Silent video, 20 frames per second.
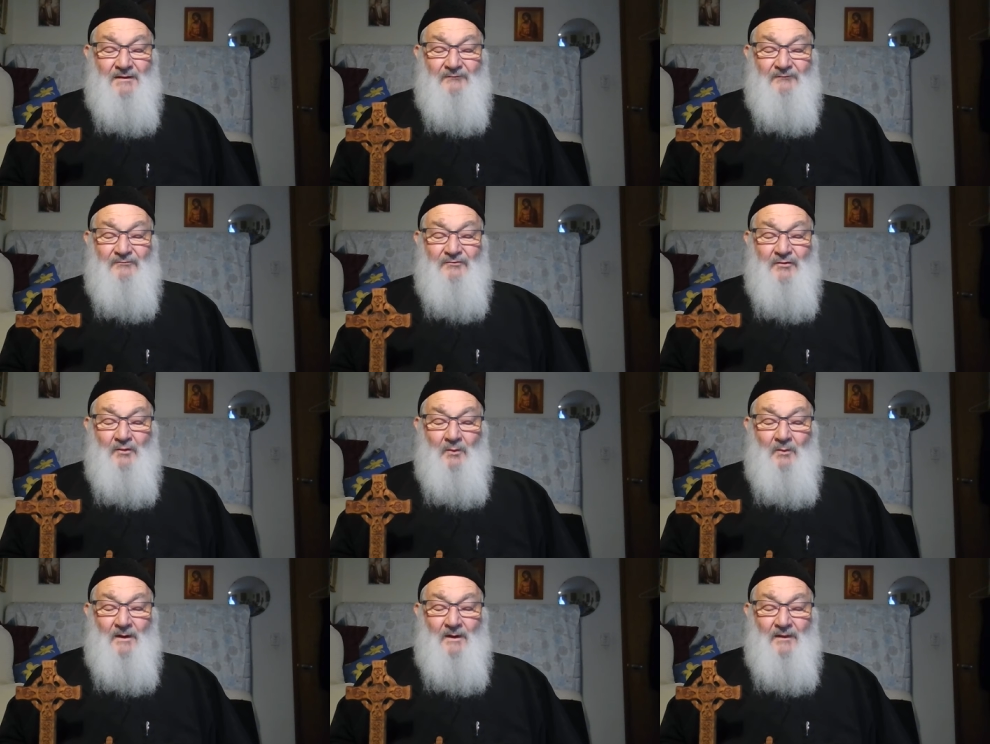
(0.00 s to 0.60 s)
as
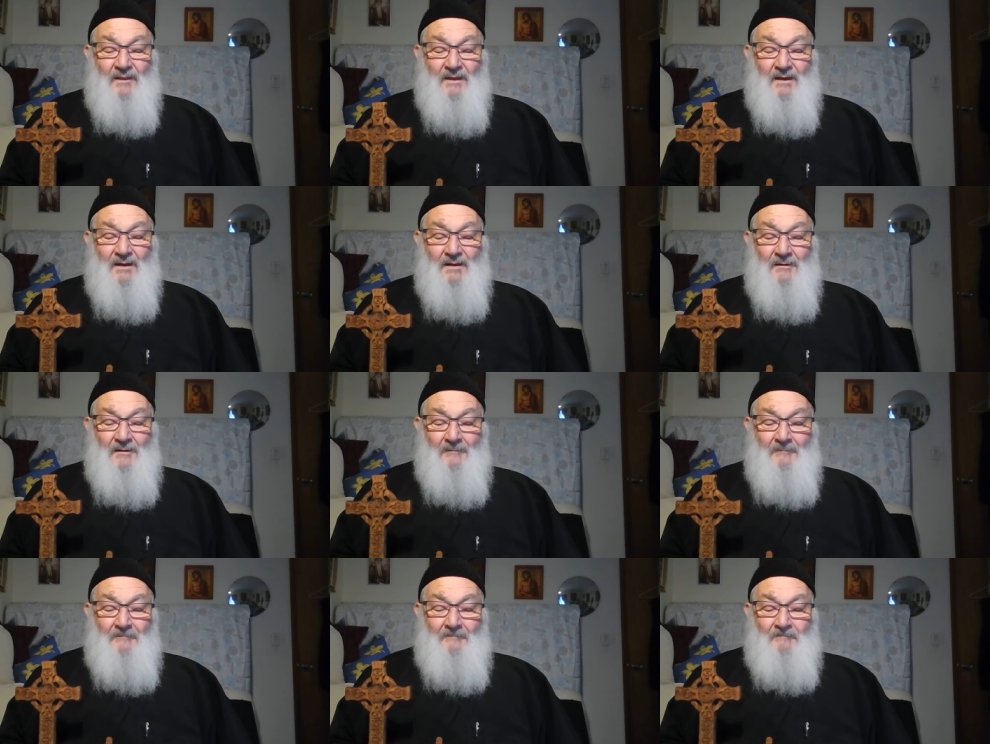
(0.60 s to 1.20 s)
to whether
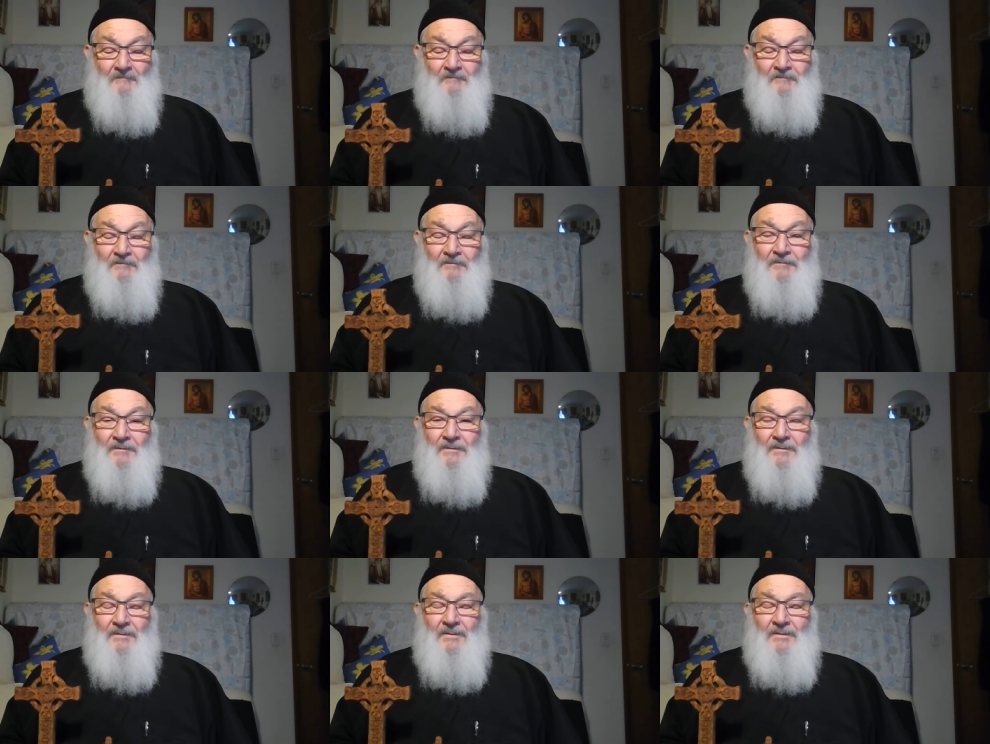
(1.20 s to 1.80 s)

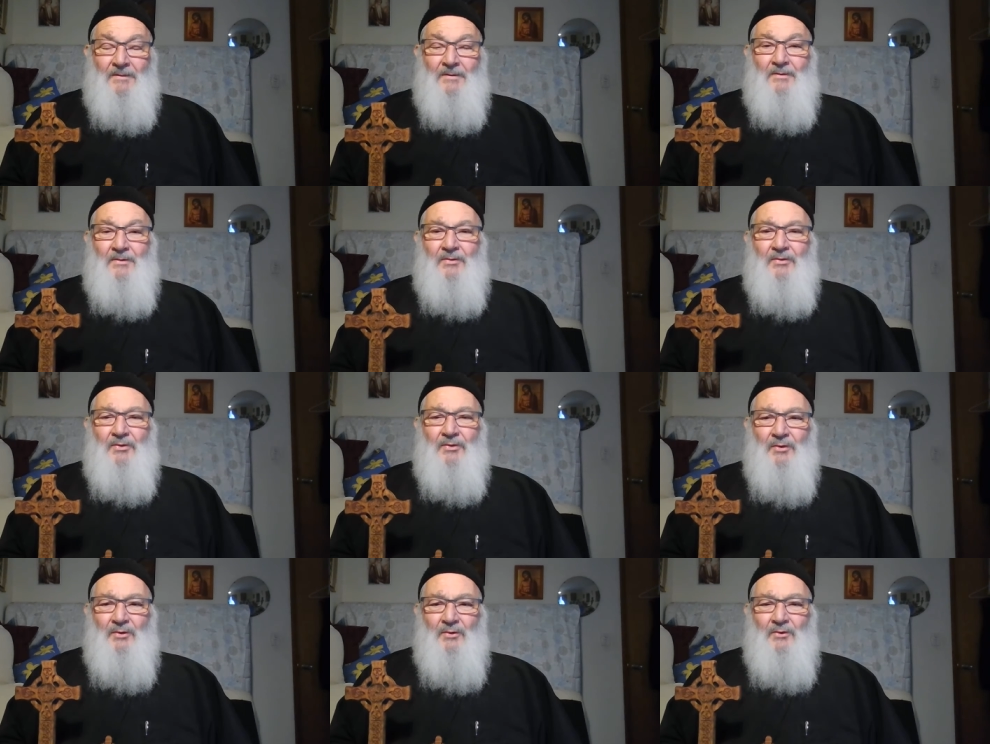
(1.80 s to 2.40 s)

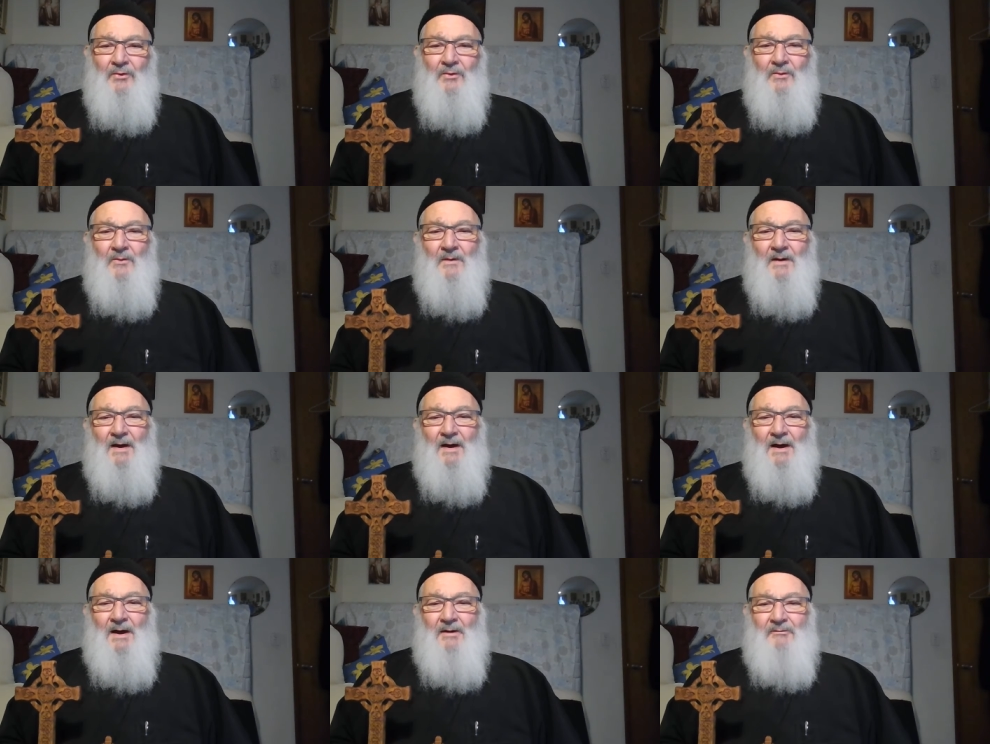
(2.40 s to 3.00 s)
you
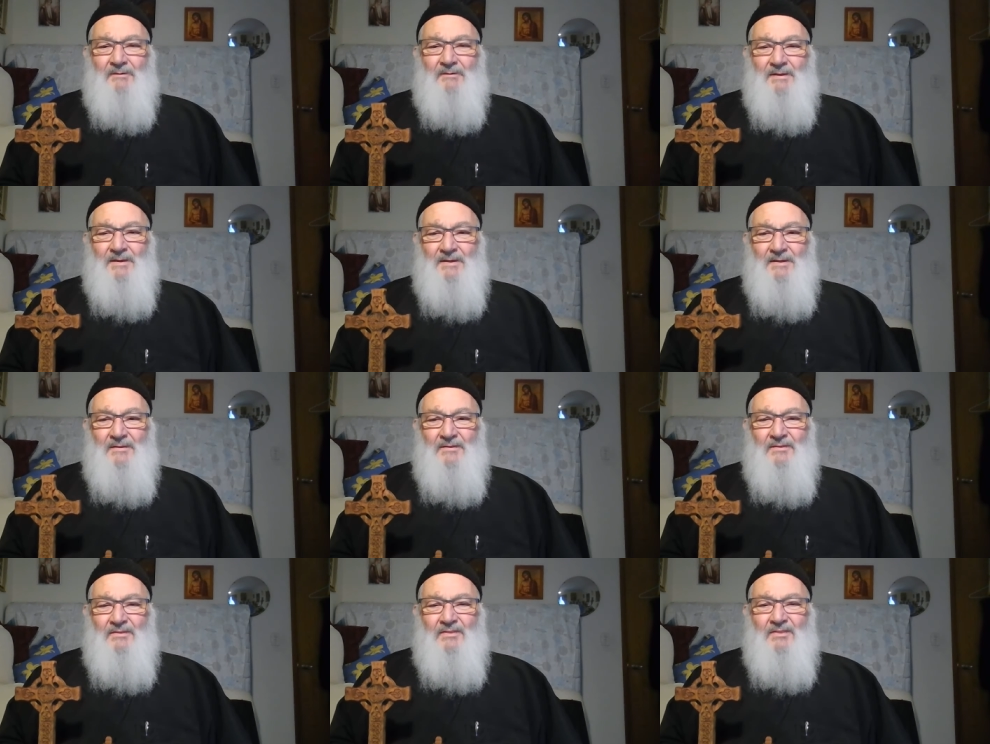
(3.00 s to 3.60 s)
are
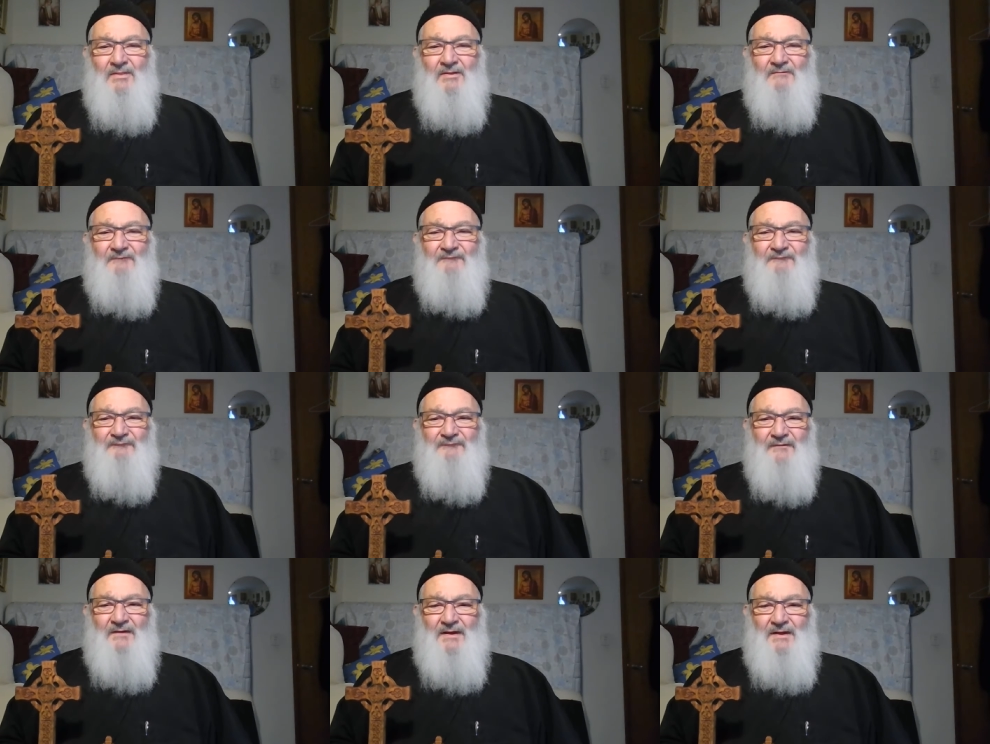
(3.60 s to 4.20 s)
in the
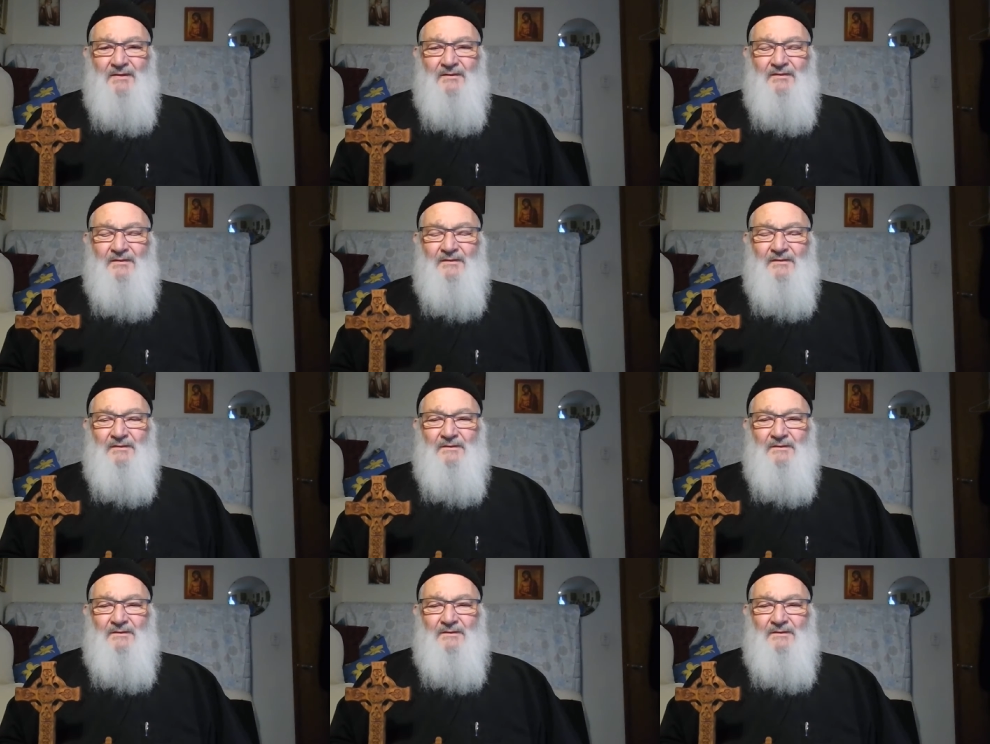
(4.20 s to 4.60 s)
faith?